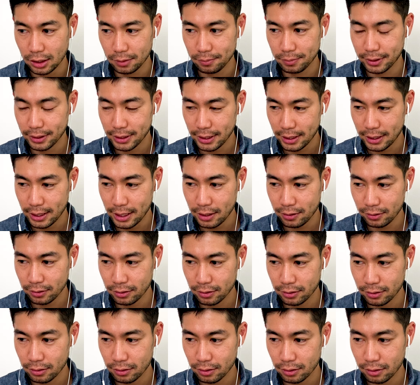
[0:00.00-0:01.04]
But yeah, now
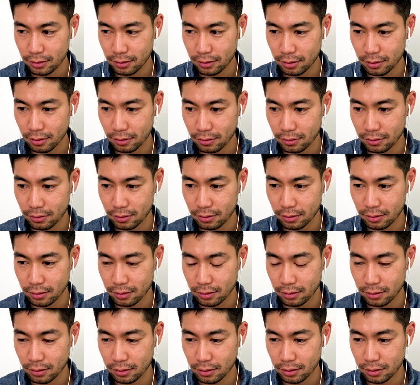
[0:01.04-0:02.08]
you thought,
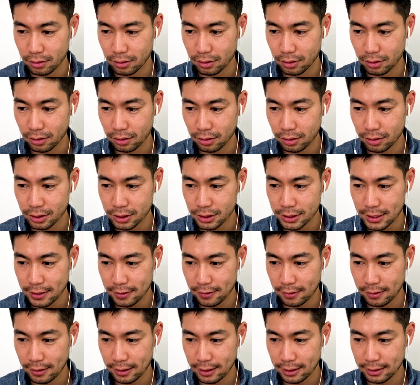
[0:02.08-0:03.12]
you
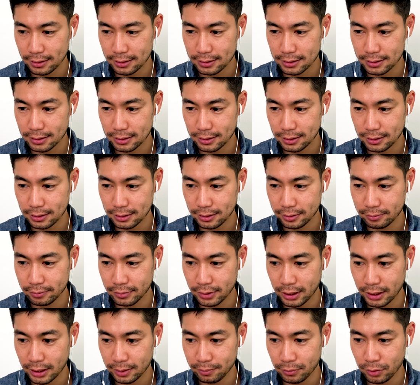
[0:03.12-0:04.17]
said that,
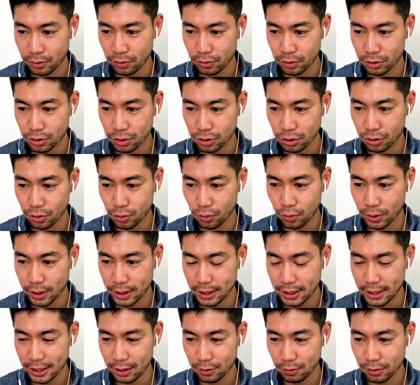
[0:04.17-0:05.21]
I'm not sure
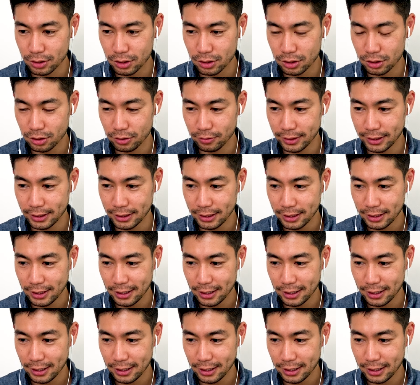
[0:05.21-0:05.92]
what I was doing.